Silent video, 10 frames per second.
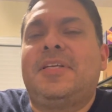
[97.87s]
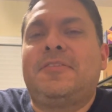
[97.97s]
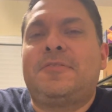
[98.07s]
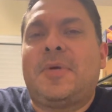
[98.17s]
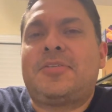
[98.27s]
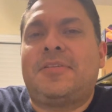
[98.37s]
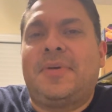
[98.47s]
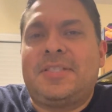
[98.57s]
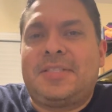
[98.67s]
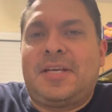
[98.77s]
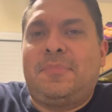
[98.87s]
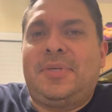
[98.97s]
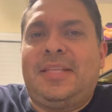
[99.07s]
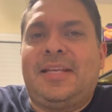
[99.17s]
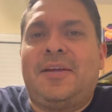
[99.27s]
special events
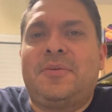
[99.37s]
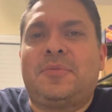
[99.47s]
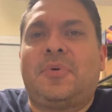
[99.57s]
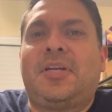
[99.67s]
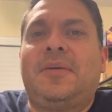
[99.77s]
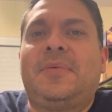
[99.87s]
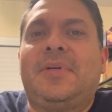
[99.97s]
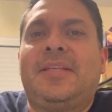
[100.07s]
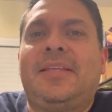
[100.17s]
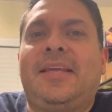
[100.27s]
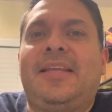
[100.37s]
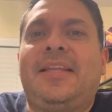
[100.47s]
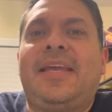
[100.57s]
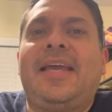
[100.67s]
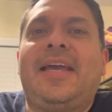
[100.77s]
company that I was working with, and
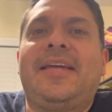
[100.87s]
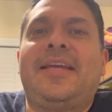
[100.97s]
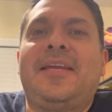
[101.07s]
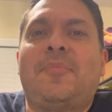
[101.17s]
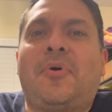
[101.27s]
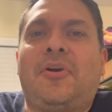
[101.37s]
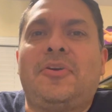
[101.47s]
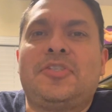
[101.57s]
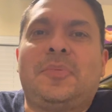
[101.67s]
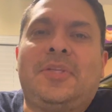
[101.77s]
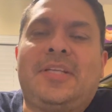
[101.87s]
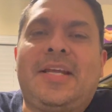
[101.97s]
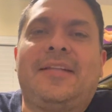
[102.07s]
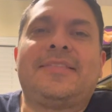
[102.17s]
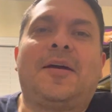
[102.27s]
they had a partnership with the
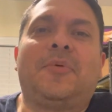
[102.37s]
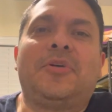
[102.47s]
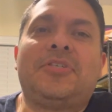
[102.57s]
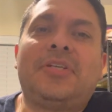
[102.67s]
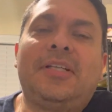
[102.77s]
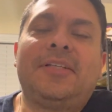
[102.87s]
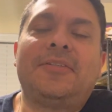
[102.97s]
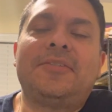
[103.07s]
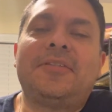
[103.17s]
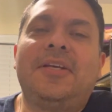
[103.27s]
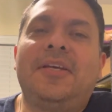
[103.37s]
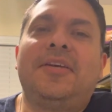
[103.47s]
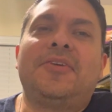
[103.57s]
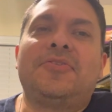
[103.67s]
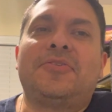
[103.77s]
Dallas Cowboys cheerleaders.
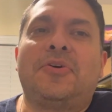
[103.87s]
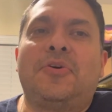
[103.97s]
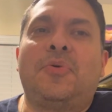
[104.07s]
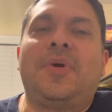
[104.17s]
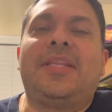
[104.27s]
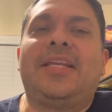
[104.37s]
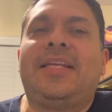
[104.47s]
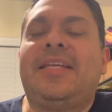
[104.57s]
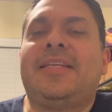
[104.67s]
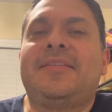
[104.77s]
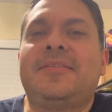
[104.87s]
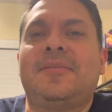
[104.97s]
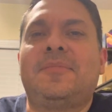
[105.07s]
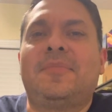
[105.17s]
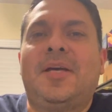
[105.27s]
So when they needed
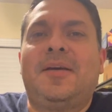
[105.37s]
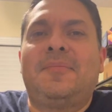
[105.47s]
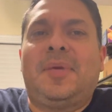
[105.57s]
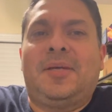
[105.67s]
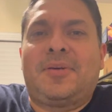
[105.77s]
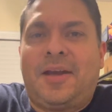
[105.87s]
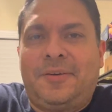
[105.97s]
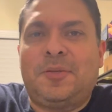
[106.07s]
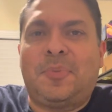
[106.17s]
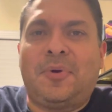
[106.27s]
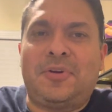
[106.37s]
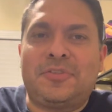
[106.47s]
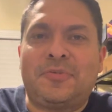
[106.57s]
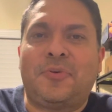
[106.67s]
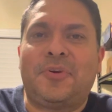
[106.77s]
some male counterparts
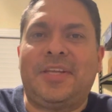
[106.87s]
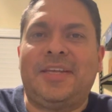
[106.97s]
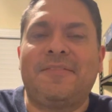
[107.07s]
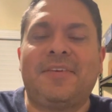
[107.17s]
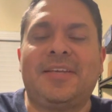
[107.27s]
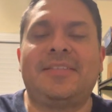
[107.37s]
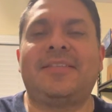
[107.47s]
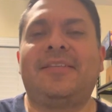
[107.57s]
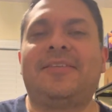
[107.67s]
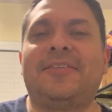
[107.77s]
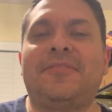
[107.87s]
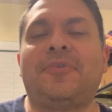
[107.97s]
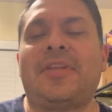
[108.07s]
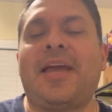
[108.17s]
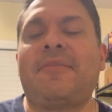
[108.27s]
for the event or
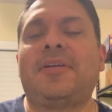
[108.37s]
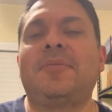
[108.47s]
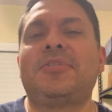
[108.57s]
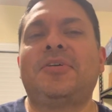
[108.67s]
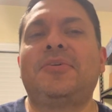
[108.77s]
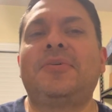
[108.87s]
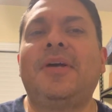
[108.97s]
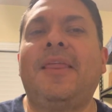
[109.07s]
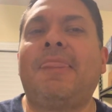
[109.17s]
for the halftime show,